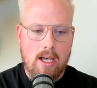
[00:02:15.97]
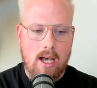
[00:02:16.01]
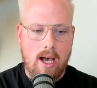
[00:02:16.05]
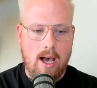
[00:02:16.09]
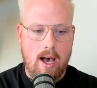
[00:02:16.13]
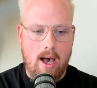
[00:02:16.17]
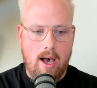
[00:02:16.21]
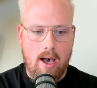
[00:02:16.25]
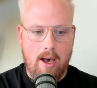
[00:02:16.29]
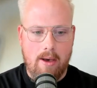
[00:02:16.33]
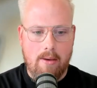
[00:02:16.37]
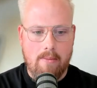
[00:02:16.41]

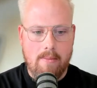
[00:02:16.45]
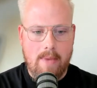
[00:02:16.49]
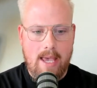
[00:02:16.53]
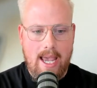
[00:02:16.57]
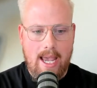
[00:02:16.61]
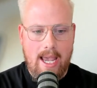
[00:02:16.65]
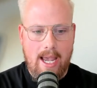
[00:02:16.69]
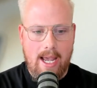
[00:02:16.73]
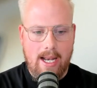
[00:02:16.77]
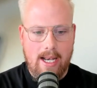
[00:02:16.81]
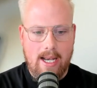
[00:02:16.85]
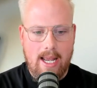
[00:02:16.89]

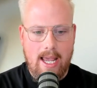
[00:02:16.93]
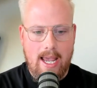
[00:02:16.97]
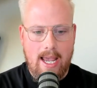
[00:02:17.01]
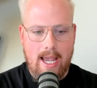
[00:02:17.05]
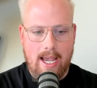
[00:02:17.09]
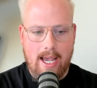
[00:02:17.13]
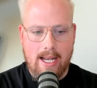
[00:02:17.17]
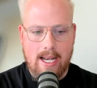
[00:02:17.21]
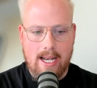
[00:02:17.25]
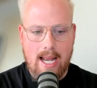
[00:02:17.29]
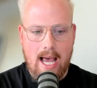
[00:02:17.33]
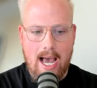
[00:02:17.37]
And
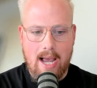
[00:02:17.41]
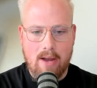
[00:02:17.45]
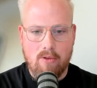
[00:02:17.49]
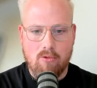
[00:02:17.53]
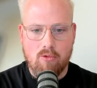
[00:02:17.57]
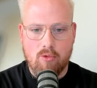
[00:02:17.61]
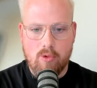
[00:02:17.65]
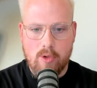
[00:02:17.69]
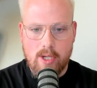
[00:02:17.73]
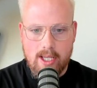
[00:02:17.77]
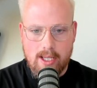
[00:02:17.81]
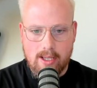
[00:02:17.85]
I
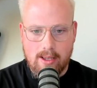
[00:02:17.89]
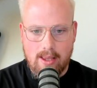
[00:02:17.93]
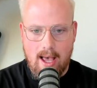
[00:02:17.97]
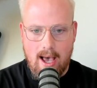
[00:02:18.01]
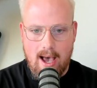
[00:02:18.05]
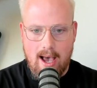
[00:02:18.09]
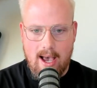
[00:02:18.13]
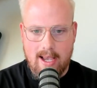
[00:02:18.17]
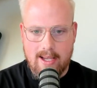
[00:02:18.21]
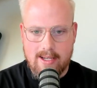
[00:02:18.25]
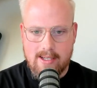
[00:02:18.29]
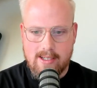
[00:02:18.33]

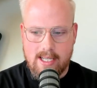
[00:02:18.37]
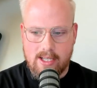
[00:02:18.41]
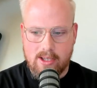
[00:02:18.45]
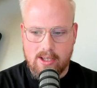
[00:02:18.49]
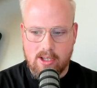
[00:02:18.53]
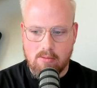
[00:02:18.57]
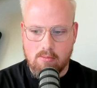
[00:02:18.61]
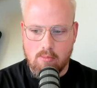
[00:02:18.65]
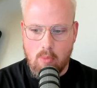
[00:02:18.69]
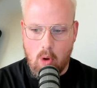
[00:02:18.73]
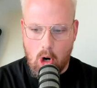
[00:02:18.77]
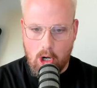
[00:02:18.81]
realized
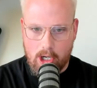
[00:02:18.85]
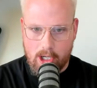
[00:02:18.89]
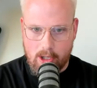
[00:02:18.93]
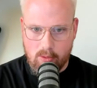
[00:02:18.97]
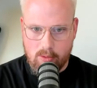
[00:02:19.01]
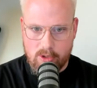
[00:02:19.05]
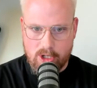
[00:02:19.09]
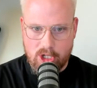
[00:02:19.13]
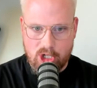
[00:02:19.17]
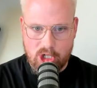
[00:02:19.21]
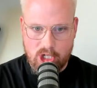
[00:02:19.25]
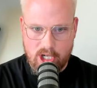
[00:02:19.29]
that the market
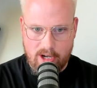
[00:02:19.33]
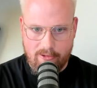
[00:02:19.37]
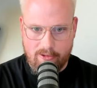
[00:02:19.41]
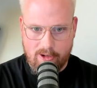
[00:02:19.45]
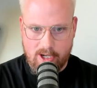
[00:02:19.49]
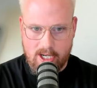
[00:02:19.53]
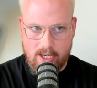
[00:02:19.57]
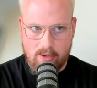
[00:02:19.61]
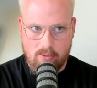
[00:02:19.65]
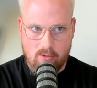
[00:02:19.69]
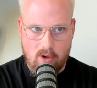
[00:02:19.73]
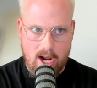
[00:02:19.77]
was
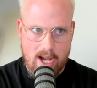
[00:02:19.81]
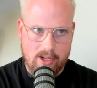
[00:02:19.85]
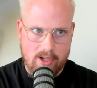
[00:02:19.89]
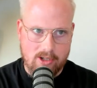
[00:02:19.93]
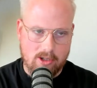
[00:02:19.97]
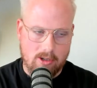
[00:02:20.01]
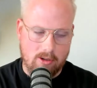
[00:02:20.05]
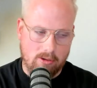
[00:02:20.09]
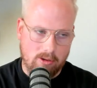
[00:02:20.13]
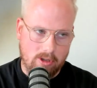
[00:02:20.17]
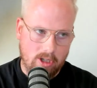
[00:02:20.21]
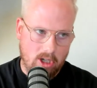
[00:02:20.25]
shifting, right?
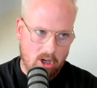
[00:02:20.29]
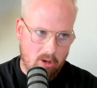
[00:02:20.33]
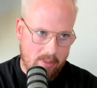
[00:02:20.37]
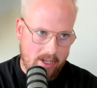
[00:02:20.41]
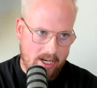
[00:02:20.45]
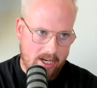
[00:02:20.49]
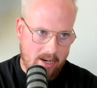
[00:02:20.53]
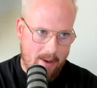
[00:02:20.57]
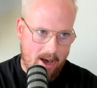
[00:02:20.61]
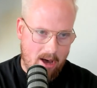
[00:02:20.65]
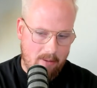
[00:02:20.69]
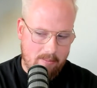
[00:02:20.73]
So a little
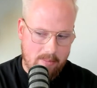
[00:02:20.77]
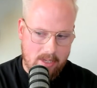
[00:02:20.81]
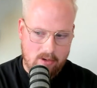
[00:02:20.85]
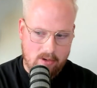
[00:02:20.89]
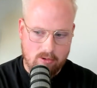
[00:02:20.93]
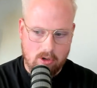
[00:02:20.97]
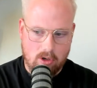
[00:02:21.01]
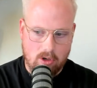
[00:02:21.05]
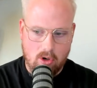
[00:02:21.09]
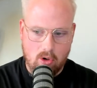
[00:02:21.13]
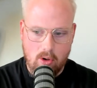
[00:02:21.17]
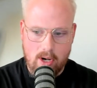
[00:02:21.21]
bit about me
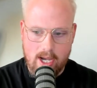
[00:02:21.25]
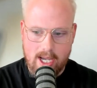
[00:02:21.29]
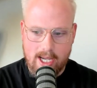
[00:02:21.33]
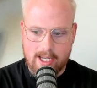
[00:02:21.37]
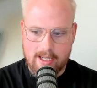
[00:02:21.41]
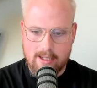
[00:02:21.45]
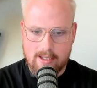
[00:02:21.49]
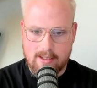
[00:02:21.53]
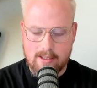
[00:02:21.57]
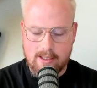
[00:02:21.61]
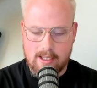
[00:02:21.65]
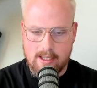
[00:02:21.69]
real
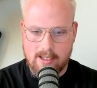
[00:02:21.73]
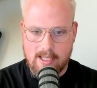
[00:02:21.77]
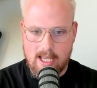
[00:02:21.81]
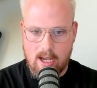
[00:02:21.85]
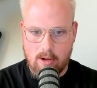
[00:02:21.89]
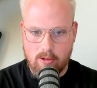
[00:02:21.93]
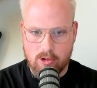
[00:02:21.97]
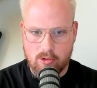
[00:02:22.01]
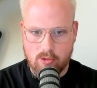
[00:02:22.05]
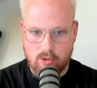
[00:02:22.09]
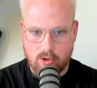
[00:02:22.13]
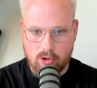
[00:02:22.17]
quick is
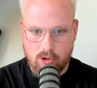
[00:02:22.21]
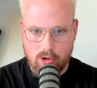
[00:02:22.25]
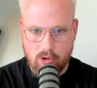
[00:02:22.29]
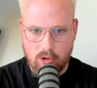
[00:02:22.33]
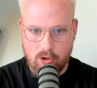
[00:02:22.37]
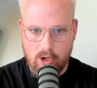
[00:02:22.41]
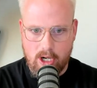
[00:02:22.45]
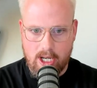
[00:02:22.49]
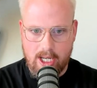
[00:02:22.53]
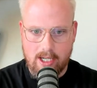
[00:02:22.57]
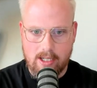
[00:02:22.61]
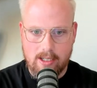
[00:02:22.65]
I was
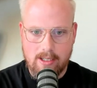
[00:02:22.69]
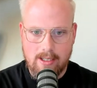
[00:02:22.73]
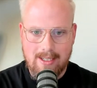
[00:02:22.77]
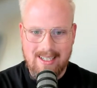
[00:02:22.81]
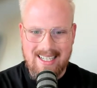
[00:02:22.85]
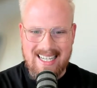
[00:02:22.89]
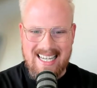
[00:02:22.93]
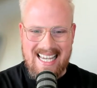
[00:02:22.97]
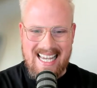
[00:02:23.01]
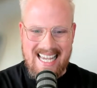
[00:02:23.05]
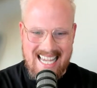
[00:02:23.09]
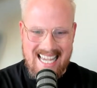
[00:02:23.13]
recruiting
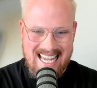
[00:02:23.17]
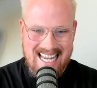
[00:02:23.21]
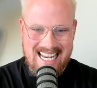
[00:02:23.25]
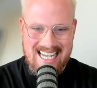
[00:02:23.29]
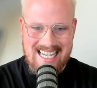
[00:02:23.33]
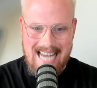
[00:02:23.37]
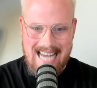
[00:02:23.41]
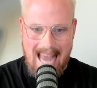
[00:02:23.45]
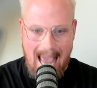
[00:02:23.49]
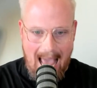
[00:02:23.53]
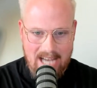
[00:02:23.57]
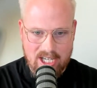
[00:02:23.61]

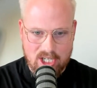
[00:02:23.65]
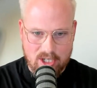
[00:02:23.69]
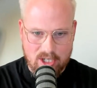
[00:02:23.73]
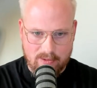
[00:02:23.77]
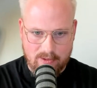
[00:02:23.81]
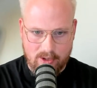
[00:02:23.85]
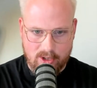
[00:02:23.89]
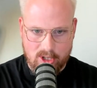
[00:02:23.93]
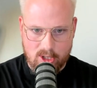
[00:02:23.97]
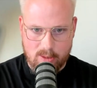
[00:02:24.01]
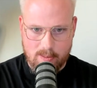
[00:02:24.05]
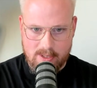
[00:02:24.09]
in
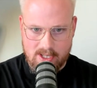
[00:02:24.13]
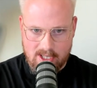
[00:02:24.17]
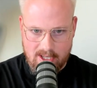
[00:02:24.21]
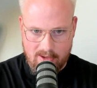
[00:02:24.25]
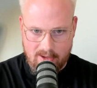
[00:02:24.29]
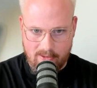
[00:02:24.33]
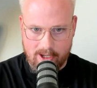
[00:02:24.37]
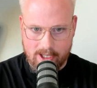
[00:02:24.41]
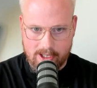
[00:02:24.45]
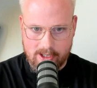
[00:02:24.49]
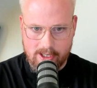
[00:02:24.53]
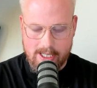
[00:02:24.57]
Nashville
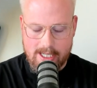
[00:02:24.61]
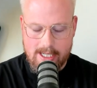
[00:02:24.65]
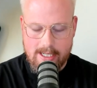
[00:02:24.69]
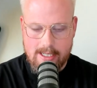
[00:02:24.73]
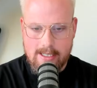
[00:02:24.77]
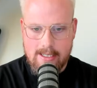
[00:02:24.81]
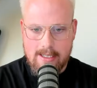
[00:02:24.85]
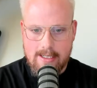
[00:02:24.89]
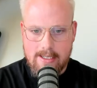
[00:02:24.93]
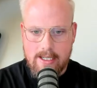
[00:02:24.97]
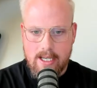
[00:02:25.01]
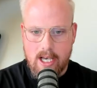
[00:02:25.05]
specifically.
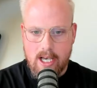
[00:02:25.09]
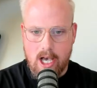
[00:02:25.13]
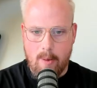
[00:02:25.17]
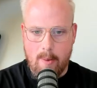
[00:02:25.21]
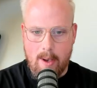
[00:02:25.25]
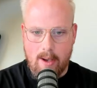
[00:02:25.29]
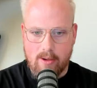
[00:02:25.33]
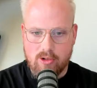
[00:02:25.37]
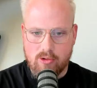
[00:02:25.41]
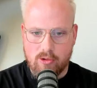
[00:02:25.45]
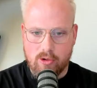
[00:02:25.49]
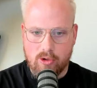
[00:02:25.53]
I
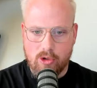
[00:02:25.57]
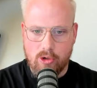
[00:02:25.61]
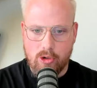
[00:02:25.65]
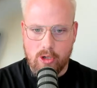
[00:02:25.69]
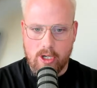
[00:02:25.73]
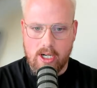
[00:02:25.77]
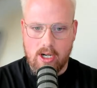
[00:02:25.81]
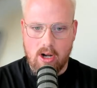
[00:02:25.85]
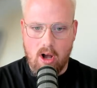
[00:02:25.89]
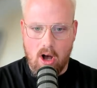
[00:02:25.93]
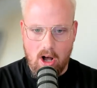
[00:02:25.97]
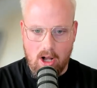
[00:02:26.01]
was
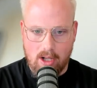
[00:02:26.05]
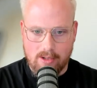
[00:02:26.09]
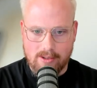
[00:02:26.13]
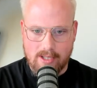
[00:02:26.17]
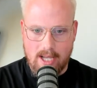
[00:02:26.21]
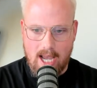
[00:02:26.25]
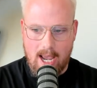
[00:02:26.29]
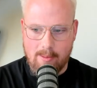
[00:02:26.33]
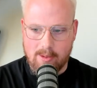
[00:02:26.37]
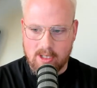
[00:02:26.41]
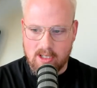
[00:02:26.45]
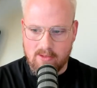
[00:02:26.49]
recruiting all
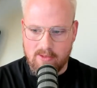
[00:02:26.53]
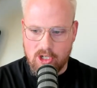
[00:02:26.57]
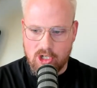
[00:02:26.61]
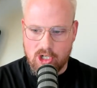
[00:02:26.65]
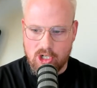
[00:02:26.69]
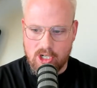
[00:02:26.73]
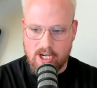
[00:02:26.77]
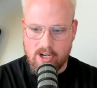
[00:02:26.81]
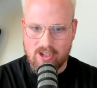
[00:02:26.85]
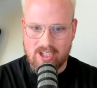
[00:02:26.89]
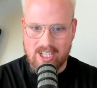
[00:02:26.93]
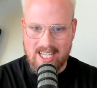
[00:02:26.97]
types of
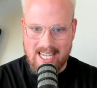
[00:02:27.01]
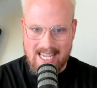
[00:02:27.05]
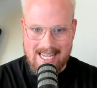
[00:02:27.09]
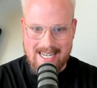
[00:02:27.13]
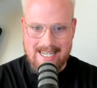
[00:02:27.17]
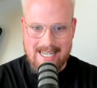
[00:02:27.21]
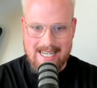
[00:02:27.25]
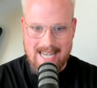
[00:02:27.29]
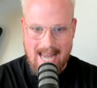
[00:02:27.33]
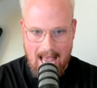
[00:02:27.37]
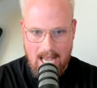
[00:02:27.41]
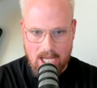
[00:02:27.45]
engineers
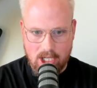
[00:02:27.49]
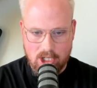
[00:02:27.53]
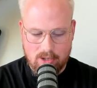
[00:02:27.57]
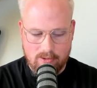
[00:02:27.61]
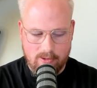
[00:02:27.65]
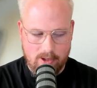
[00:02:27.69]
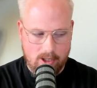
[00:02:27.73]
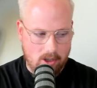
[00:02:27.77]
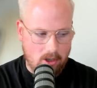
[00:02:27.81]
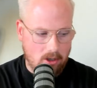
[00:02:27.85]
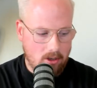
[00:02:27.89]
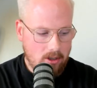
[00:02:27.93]
in
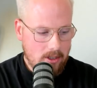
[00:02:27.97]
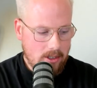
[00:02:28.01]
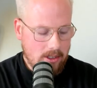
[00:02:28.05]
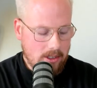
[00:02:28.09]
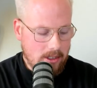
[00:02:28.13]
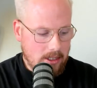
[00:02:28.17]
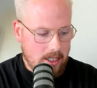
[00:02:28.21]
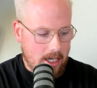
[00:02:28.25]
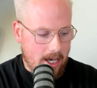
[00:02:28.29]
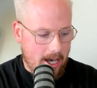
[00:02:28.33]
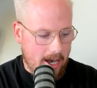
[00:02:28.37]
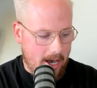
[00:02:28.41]
Nashville.
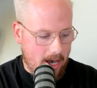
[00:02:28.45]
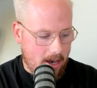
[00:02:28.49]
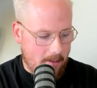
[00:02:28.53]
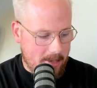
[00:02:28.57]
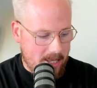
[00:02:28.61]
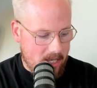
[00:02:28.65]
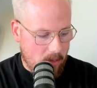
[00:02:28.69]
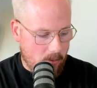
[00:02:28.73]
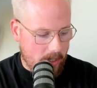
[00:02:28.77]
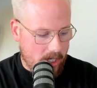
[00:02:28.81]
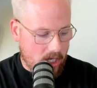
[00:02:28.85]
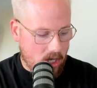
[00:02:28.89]
And
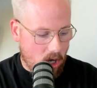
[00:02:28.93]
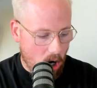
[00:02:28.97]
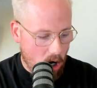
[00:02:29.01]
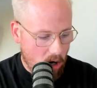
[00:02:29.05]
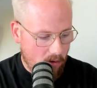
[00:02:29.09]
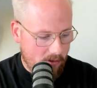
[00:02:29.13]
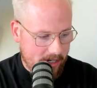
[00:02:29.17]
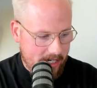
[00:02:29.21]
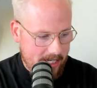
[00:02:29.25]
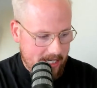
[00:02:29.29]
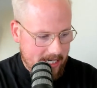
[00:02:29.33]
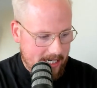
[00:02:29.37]
then when
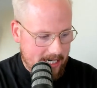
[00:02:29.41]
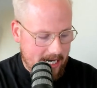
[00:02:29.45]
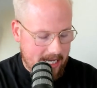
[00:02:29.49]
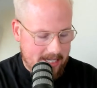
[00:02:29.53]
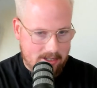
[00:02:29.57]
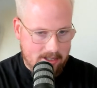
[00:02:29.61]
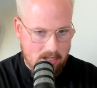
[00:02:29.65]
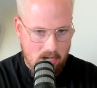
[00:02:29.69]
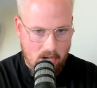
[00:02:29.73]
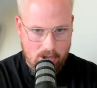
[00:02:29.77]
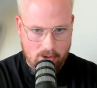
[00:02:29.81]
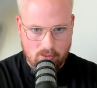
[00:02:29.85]
COVID hit, I
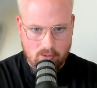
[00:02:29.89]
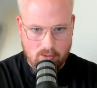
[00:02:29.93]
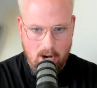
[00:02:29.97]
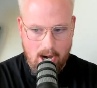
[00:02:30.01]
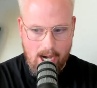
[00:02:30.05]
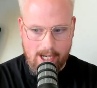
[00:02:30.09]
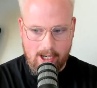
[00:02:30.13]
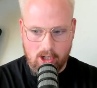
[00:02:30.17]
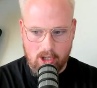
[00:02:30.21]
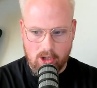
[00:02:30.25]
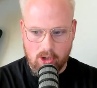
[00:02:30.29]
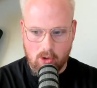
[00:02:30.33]
saw the
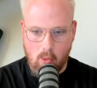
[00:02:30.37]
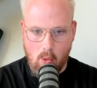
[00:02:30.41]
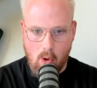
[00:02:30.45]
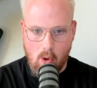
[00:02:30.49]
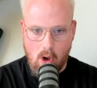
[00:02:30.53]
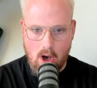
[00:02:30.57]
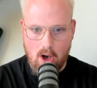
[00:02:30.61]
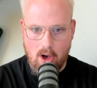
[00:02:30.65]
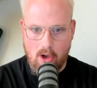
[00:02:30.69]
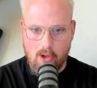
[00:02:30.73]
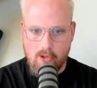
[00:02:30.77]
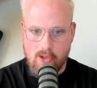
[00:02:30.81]
writing on the
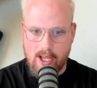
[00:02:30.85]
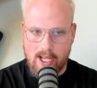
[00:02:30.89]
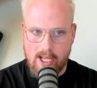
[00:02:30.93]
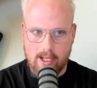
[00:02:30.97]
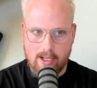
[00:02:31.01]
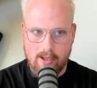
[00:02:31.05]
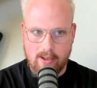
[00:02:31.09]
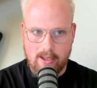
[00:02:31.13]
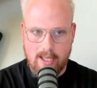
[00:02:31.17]
wall that